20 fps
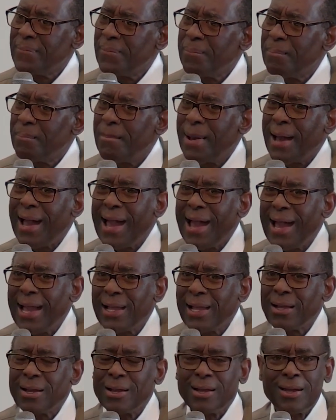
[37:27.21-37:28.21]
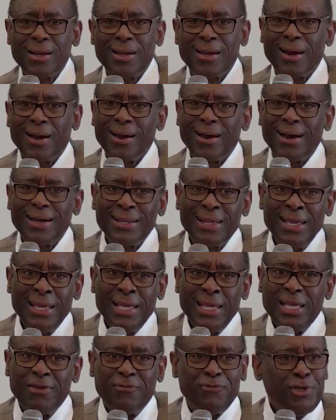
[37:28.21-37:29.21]
My God.
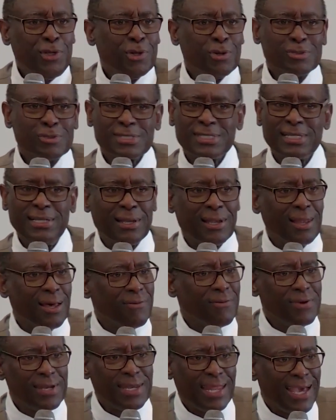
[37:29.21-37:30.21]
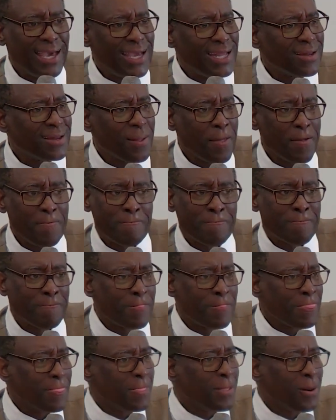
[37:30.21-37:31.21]
If you don't see love in that,
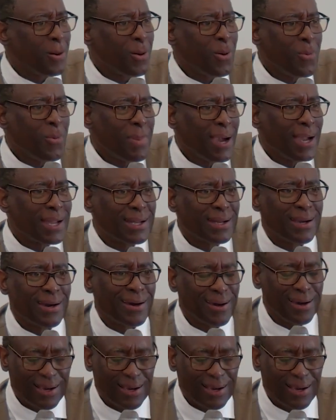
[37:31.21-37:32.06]
oh my God,